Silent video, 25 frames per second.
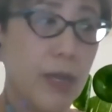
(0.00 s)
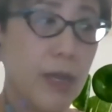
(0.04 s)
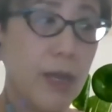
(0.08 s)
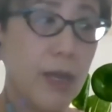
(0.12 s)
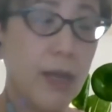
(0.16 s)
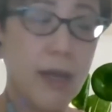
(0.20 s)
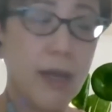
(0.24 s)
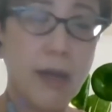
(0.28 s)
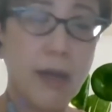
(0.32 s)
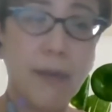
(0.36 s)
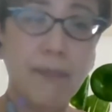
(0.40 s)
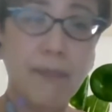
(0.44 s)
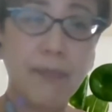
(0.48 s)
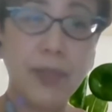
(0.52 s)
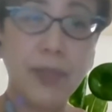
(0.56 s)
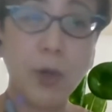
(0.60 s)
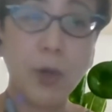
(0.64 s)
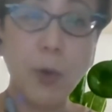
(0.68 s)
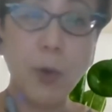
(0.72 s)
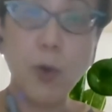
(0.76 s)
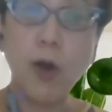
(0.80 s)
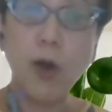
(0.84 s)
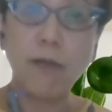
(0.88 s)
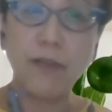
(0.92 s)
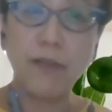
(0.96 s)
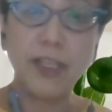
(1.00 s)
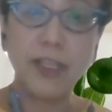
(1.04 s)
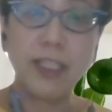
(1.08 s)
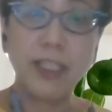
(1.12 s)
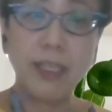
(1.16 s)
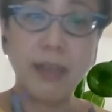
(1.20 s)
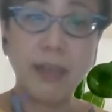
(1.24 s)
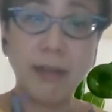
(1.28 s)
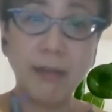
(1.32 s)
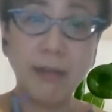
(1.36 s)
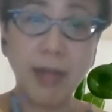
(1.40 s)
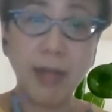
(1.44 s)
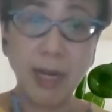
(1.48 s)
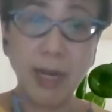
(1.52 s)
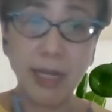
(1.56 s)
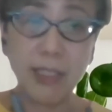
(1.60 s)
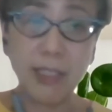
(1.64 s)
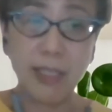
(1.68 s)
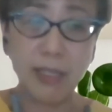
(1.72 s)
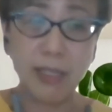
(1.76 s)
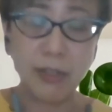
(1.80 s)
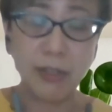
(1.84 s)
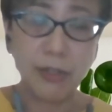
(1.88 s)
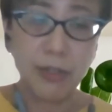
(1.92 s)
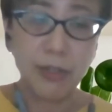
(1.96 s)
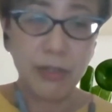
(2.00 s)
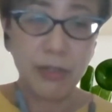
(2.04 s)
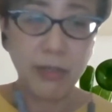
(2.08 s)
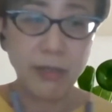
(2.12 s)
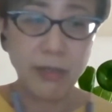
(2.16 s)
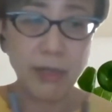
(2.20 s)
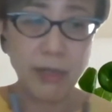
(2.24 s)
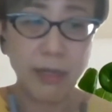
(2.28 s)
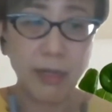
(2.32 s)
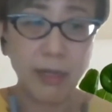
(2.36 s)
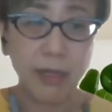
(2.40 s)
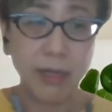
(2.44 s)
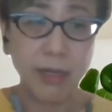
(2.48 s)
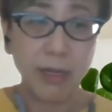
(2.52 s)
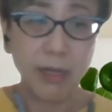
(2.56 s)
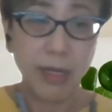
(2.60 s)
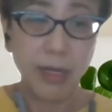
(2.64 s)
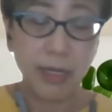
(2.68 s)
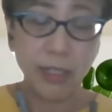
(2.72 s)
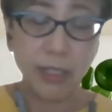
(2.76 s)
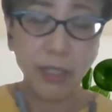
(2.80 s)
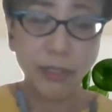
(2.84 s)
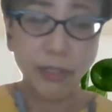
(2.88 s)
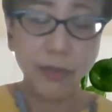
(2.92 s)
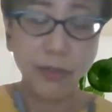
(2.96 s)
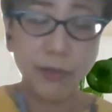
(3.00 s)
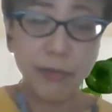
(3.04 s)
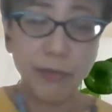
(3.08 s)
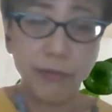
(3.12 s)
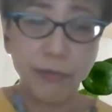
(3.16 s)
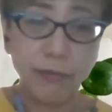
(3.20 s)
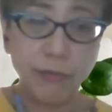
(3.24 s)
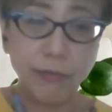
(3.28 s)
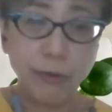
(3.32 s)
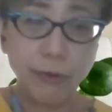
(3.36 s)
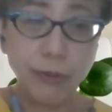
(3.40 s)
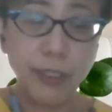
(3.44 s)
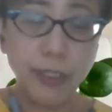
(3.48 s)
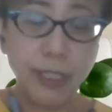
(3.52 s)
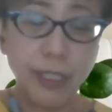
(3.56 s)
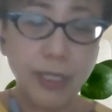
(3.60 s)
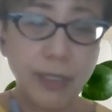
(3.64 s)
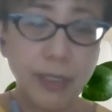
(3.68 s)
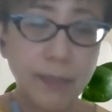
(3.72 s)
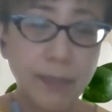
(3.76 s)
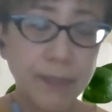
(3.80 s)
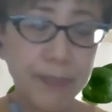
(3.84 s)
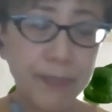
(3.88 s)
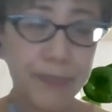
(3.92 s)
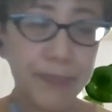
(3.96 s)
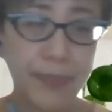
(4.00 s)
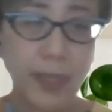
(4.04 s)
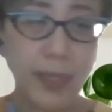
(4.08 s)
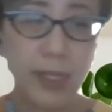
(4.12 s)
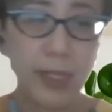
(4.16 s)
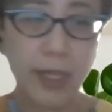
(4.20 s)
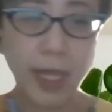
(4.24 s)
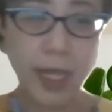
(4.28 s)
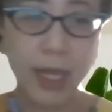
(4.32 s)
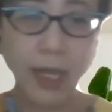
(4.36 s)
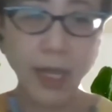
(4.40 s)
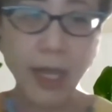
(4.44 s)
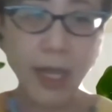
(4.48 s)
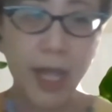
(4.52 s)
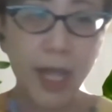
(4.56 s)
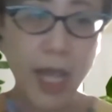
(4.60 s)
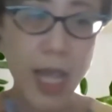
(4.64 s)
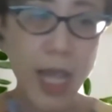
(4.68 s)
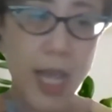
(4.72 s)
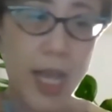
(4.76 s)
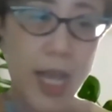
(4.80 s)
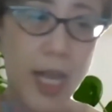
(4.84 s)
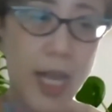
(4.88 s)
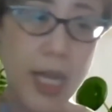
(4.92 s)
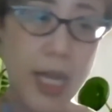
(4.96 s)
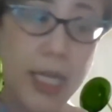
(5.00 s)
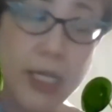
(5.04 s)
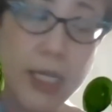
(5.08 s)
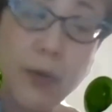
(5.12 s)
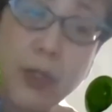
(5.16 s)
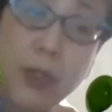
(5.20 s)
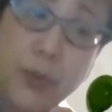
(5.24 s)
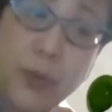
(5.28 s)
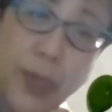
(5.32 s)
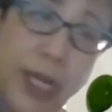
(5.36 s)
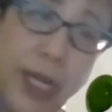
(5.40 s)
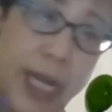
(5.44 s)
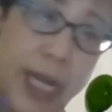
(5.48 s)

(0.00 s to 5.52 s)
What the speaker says: the old office in Alexandra Road. Okay, that was when I